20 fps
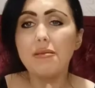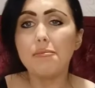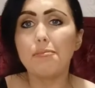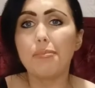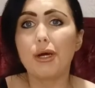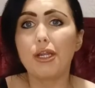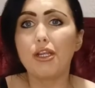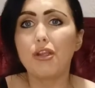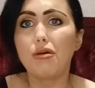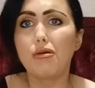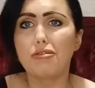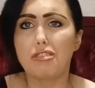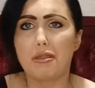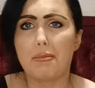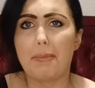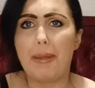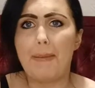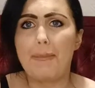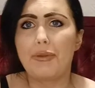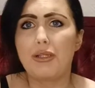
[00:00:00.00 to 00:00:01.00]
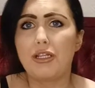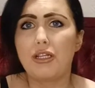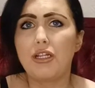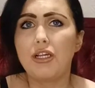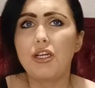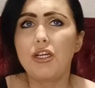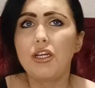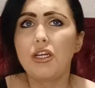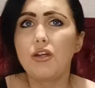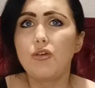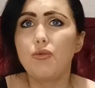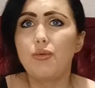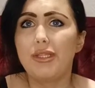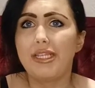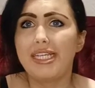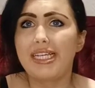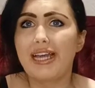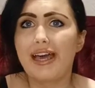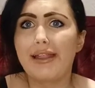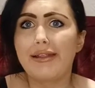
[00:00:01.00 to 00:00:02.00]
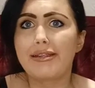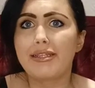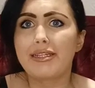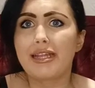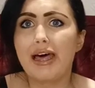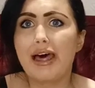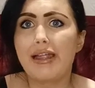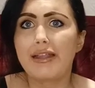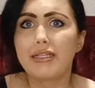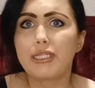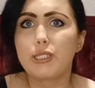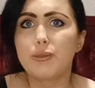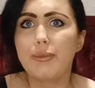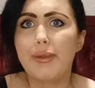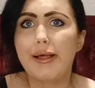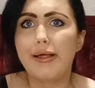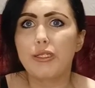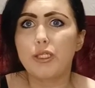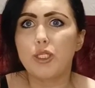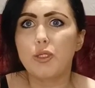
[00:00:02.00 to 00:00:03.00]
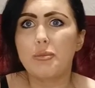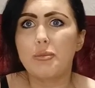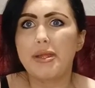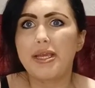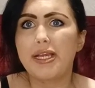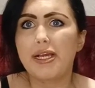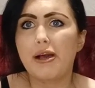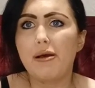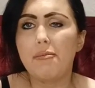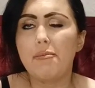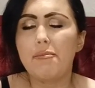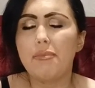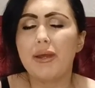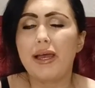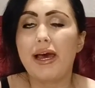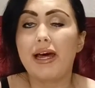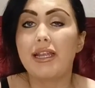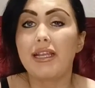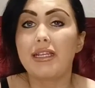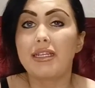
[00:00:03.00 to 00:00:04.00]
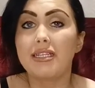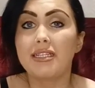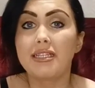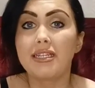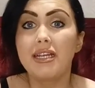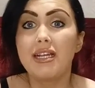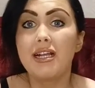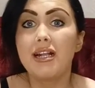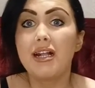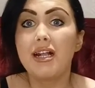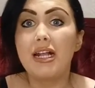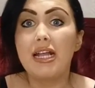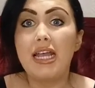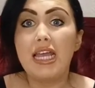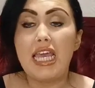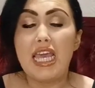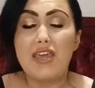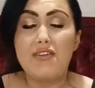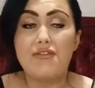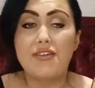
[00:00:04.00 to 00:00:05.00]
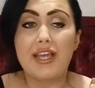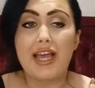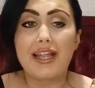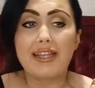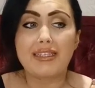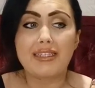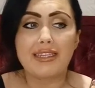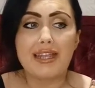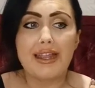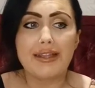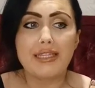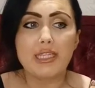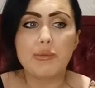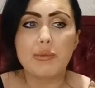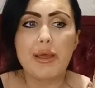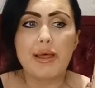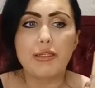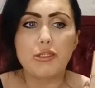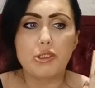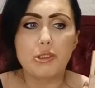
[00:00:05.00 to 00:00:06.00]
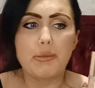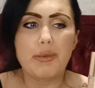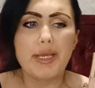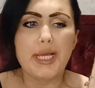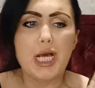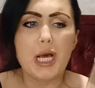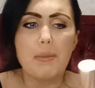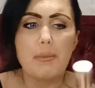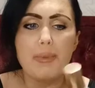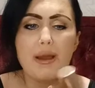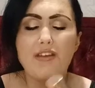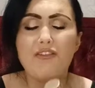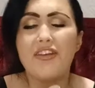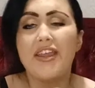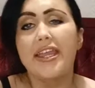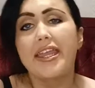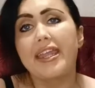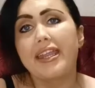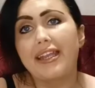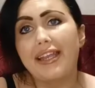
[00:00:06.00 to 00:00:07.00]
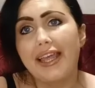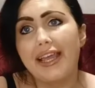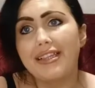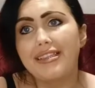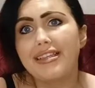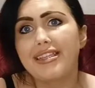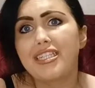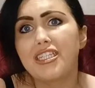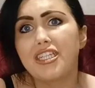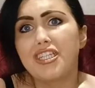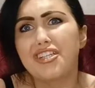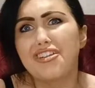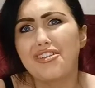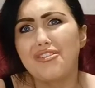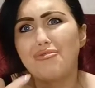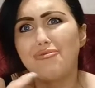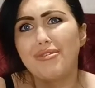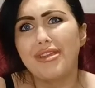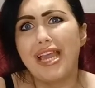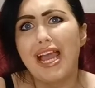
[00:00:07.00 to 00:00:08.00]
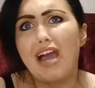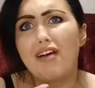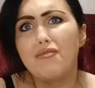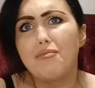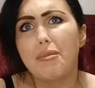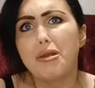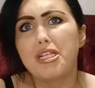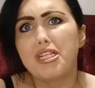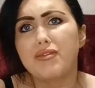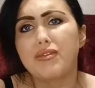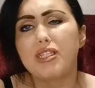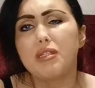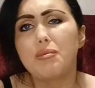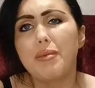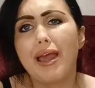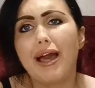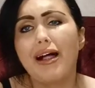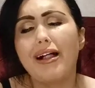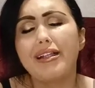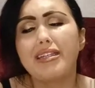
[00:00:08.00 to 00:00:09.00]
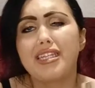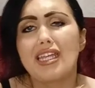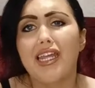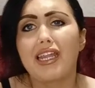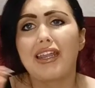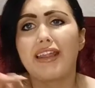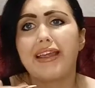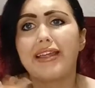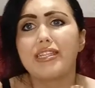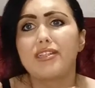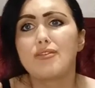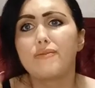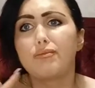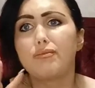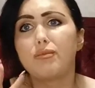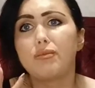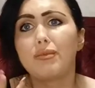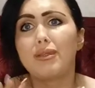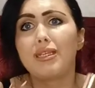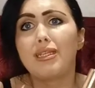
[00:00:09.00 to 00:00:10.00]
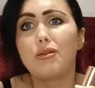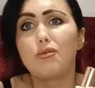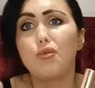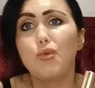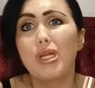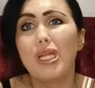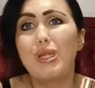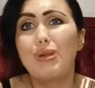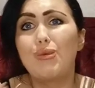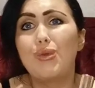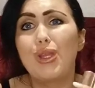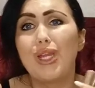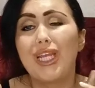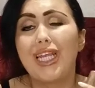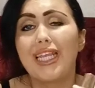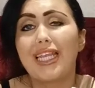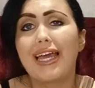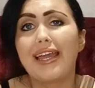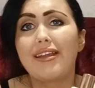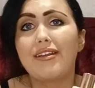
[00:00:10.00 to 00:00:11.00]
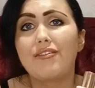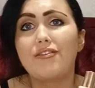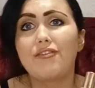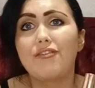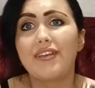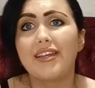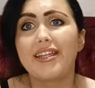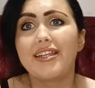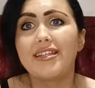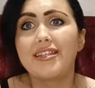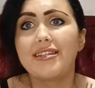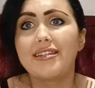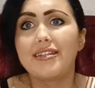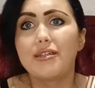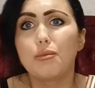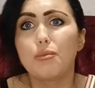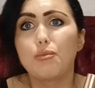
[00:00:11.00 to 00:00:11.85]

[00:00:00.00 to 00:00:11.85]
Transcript: But I know some people really can't stand smells in their makeup. And if you can't stand smells in your makeup, I think you'd like this because it doesn't really have much of a smell. It's like a nice, really, really light, faint,